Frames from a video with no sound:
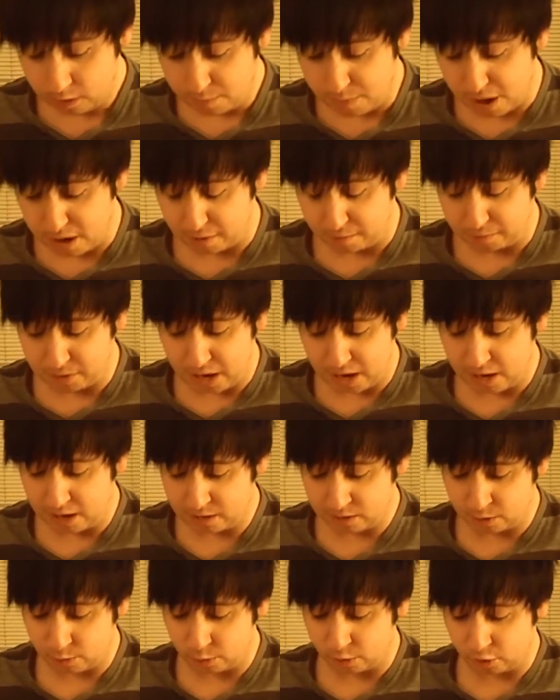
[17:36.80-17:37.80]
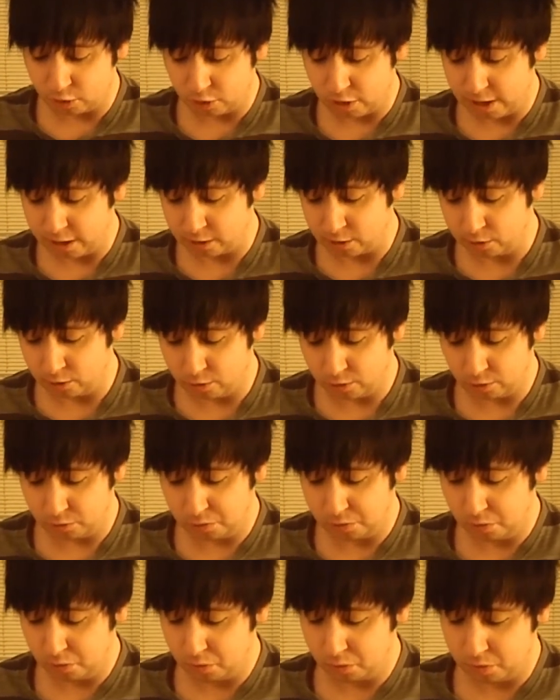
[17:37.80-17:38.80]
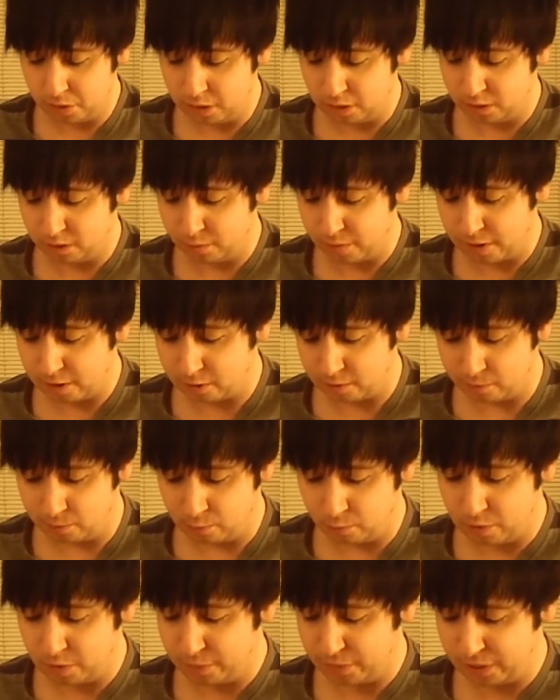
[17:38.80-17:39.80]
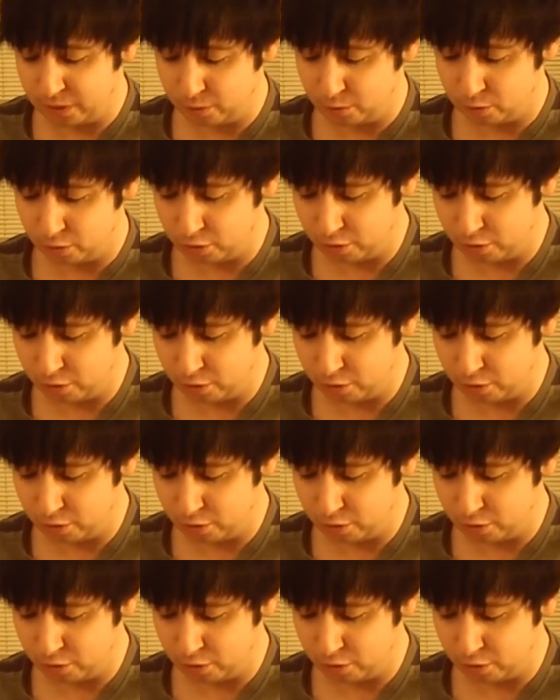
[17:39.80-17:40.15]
amount of guys I was attracted to and the amount of women I was